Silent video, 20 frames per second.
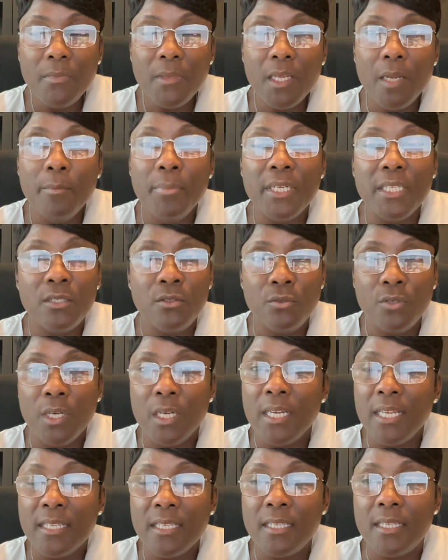But do the
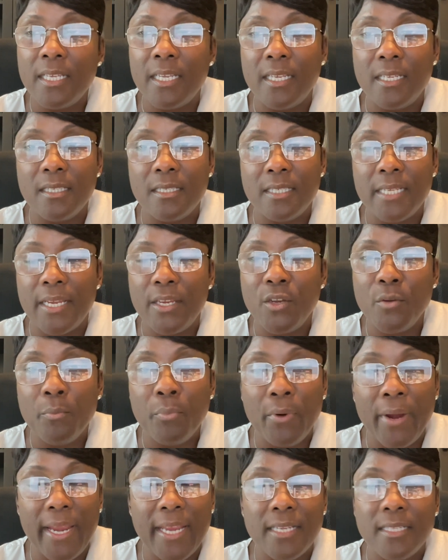other things. Take your
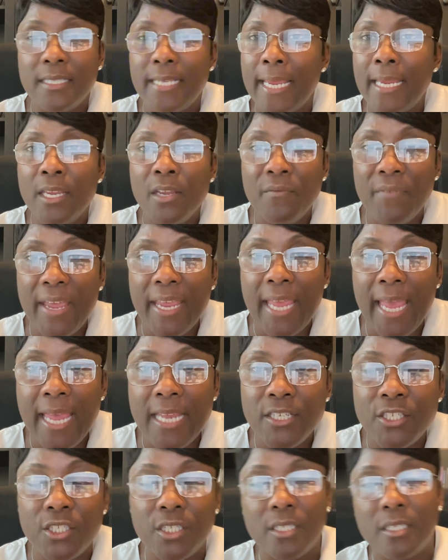break. Take your
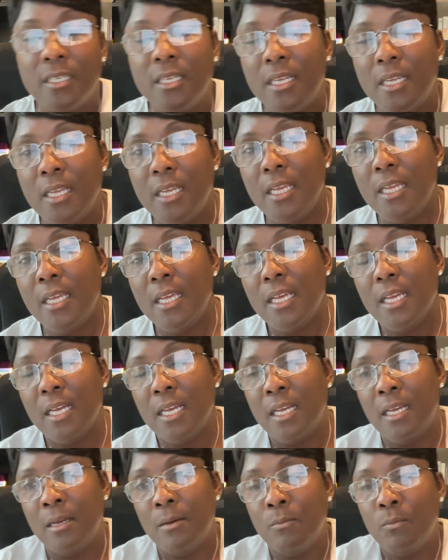vacation.
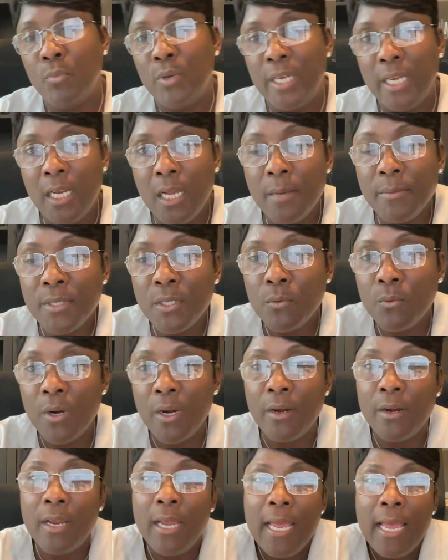When it comes to
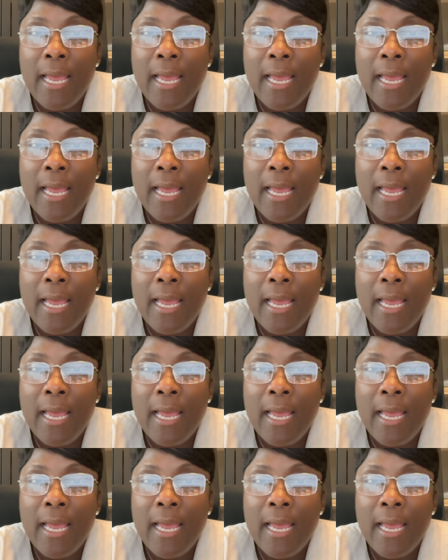work,